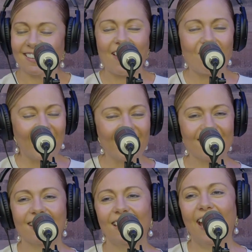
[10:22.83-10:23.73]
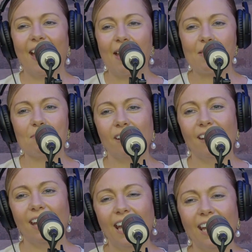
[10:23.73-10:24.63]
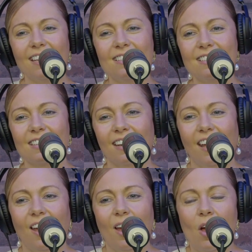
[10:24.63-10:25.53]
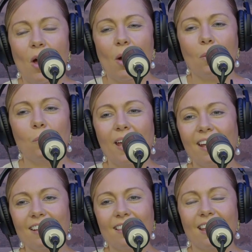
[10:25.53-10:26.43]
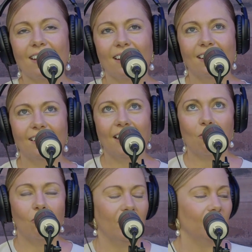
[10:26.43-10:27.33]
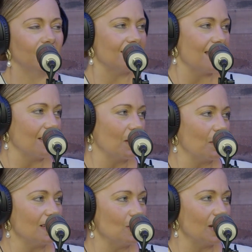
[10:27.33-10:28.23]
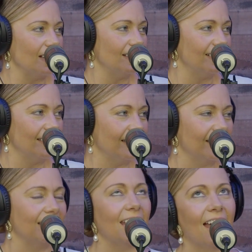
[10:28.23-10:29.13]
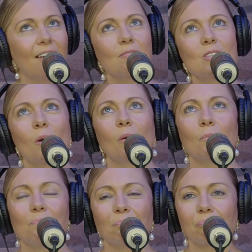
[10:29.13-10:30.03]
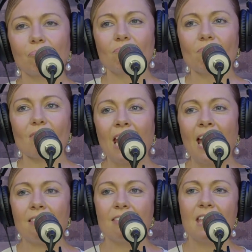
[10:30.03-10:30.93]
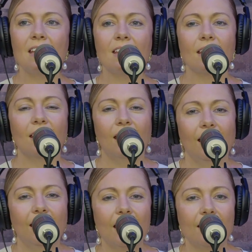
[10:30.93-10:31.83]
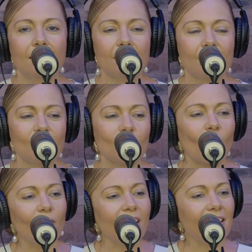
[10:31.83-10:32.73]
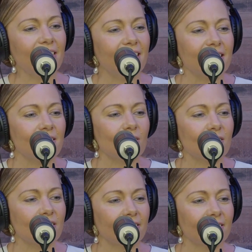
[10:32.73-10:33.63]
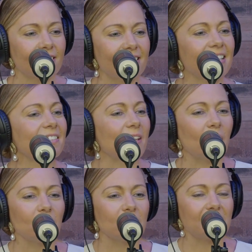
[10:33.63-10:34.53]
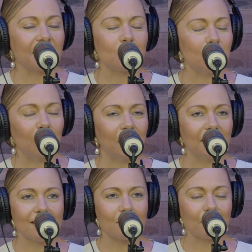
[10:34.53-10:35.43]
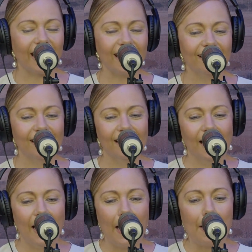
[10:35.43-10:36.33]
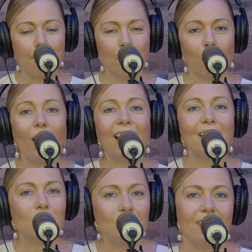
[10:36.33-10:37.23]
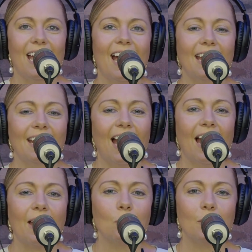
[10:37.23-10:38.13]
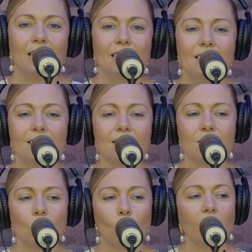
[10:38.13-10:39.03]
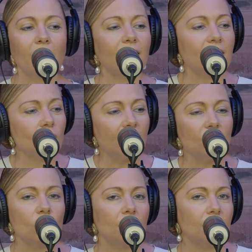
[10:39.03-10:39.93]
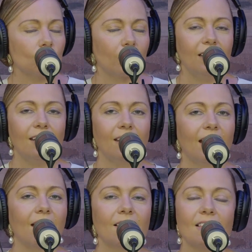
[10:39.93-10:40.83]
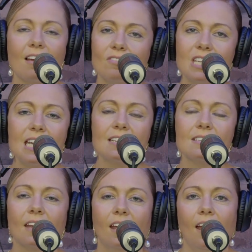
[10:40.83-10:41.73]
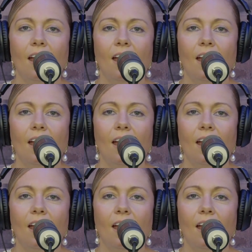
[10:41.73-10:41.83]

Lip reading: I love it. And a way that I failed, is that the question? Yeah. So I think in starting this Sixells experience, right? Prior to that, I was working in education and training, and I loved it.